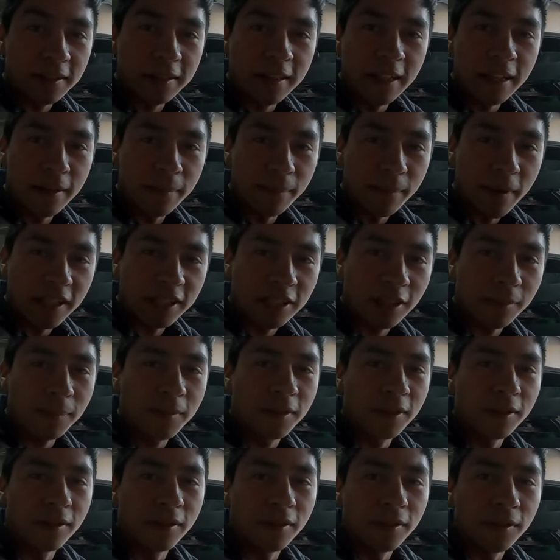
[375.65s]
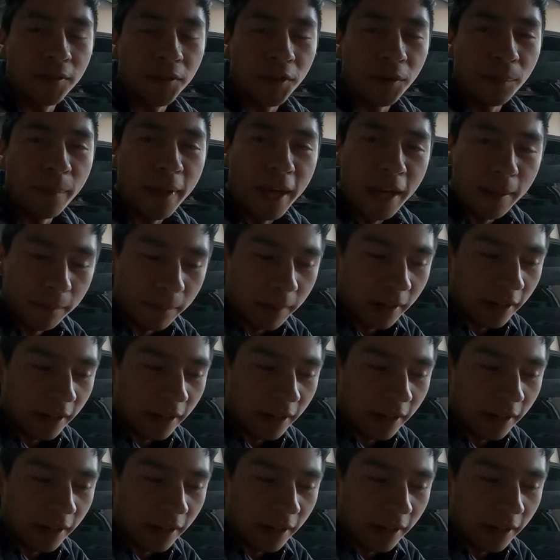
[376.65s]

didn't mess up the main